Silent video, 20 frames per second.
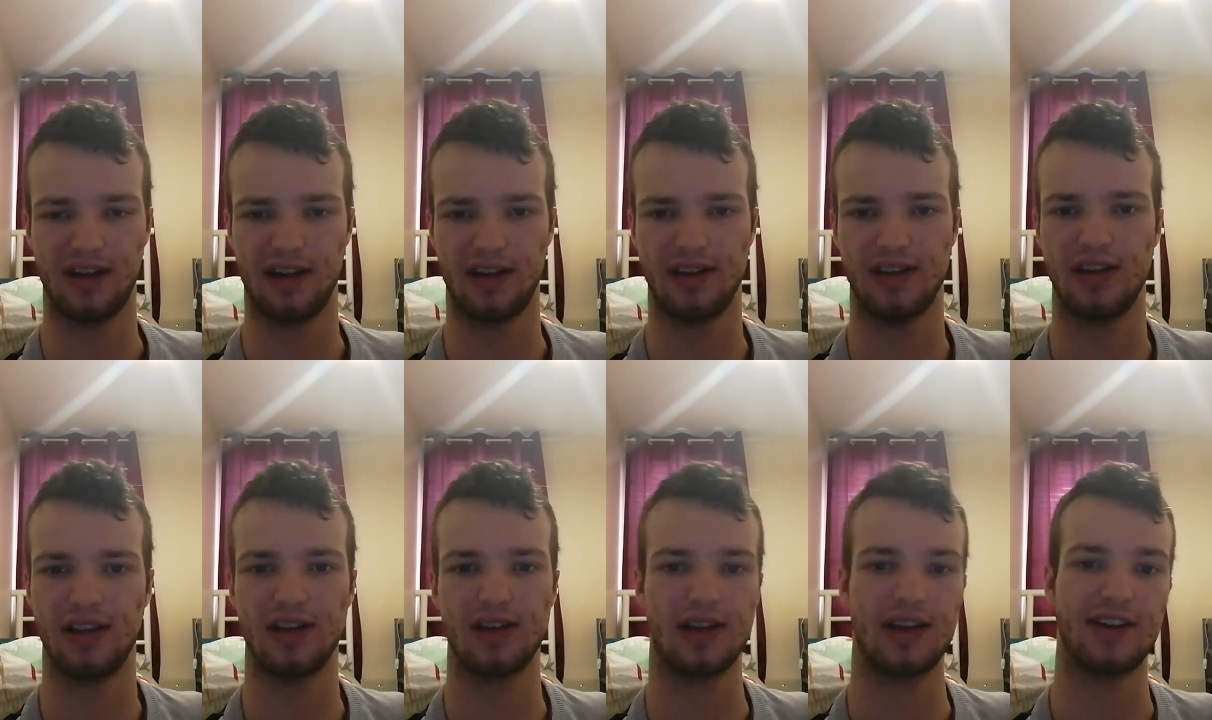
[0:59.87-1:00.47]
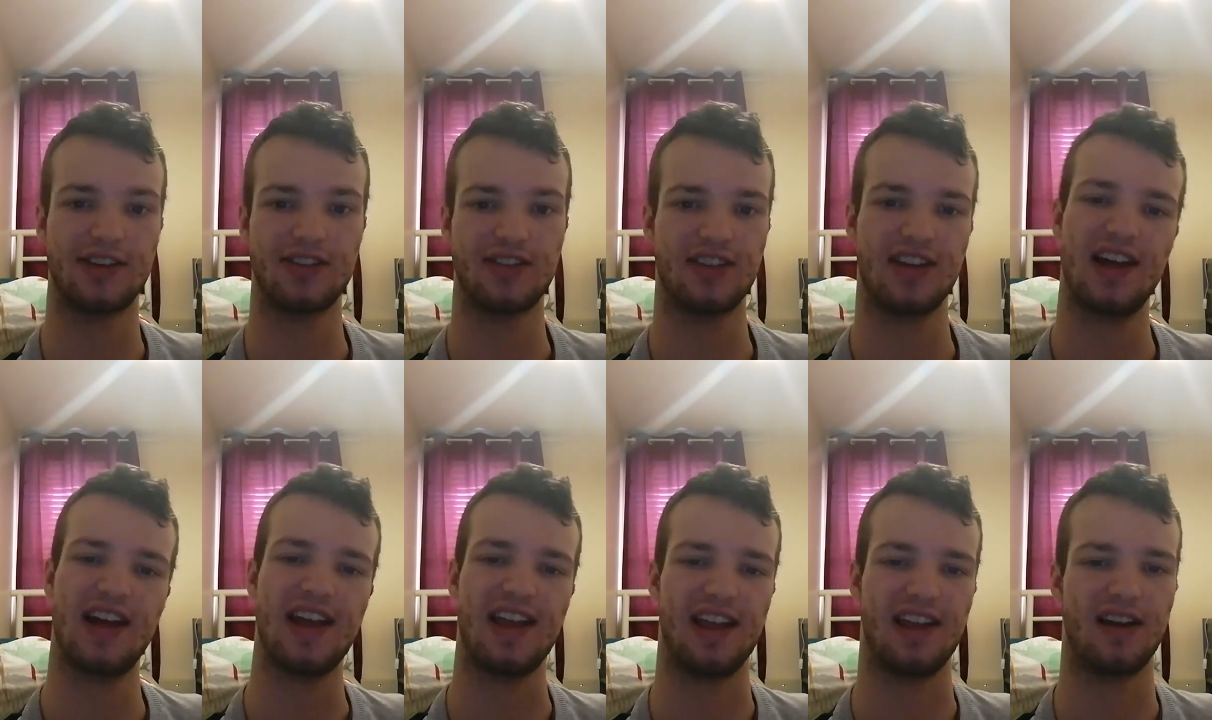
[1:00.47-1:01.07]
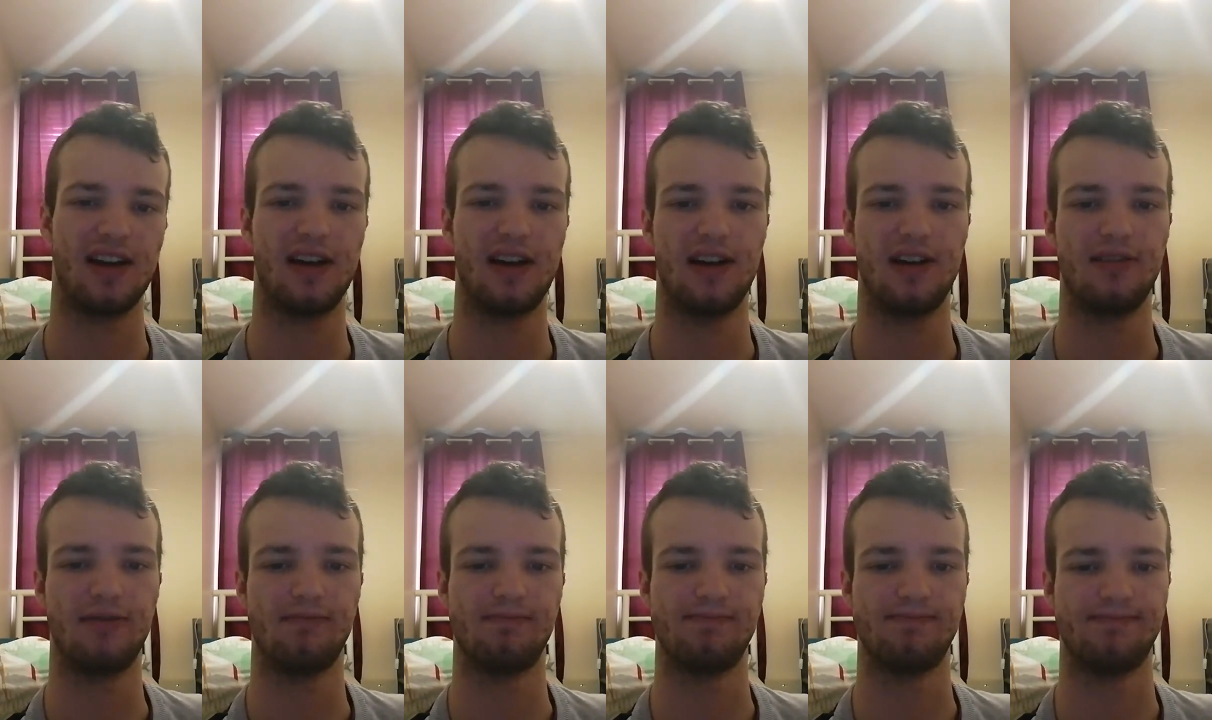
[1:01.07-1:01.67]
And did I say,
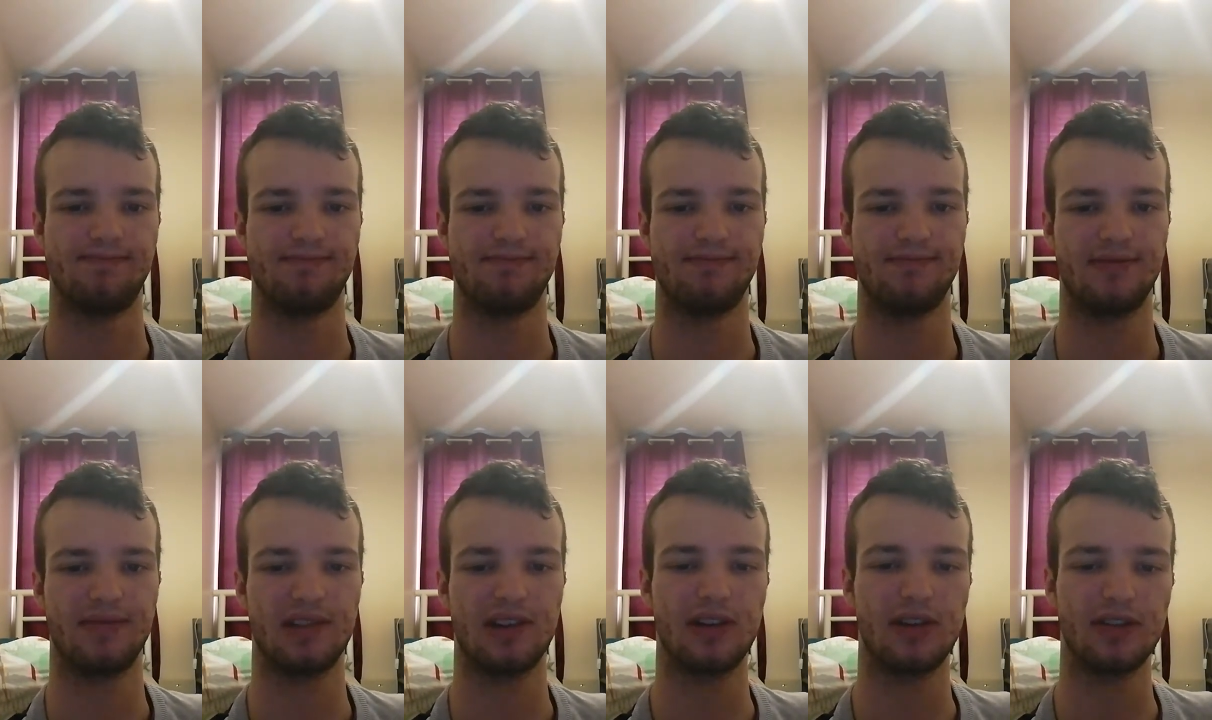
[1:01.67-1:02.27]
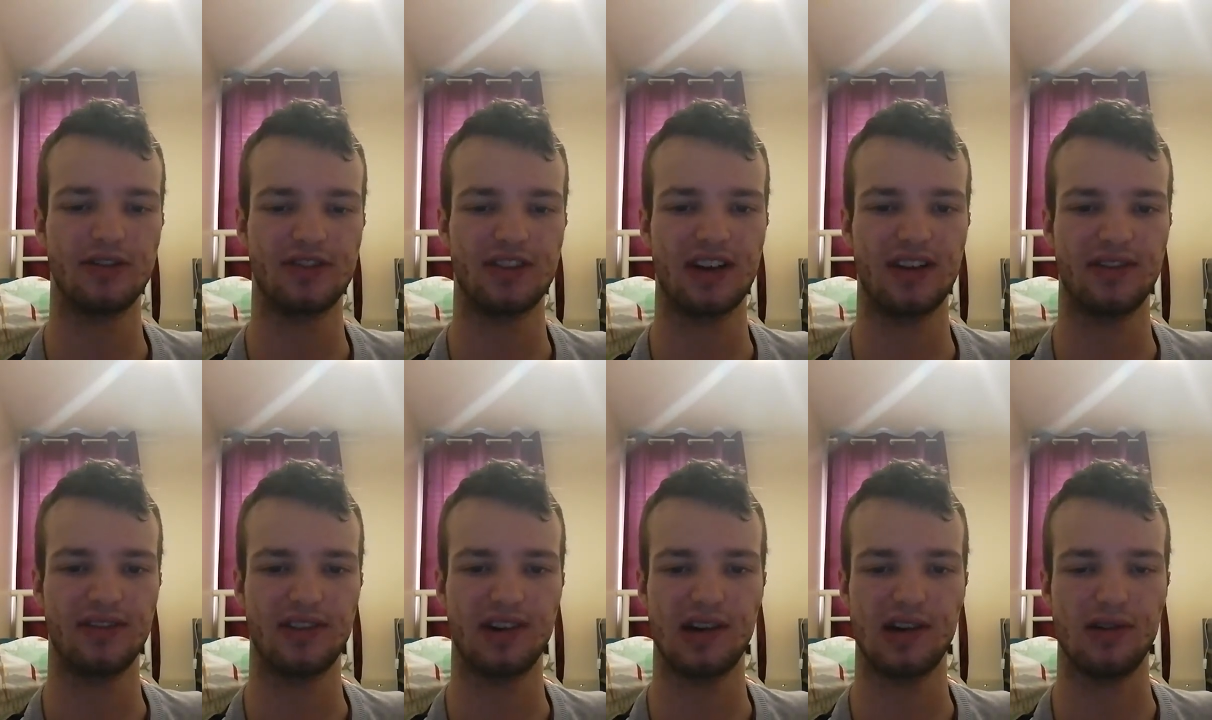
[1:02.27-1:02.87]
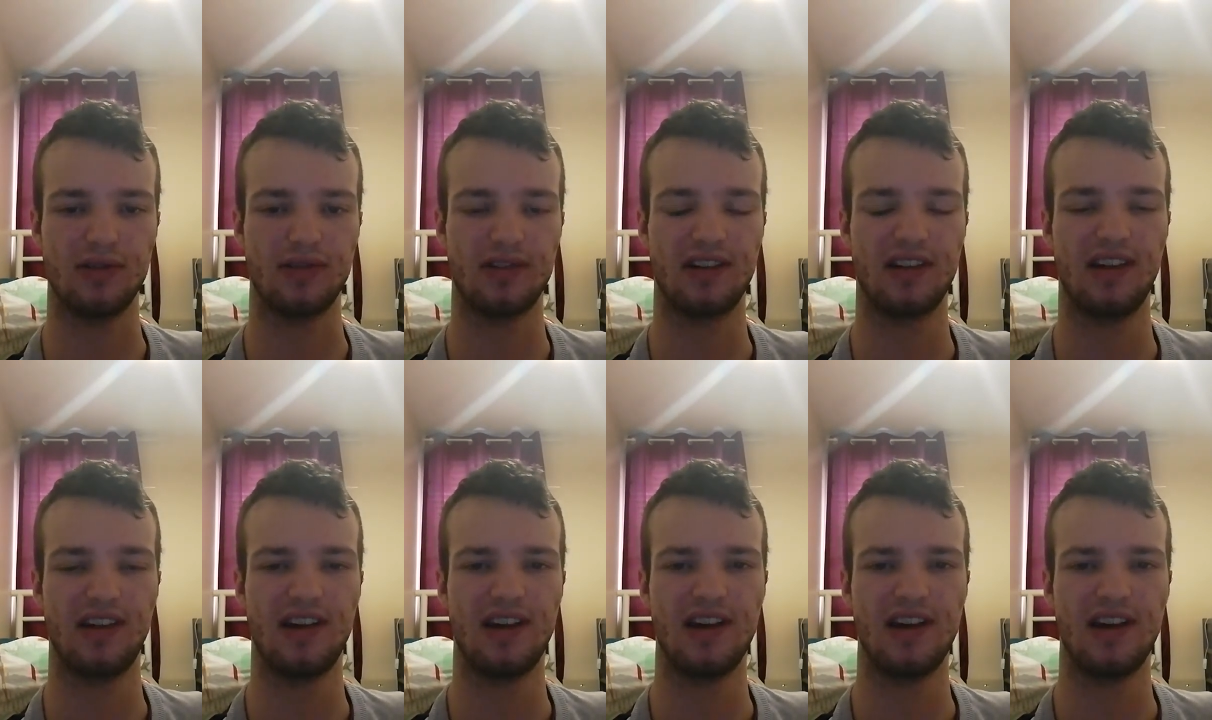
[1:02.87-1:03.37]
cut down coke,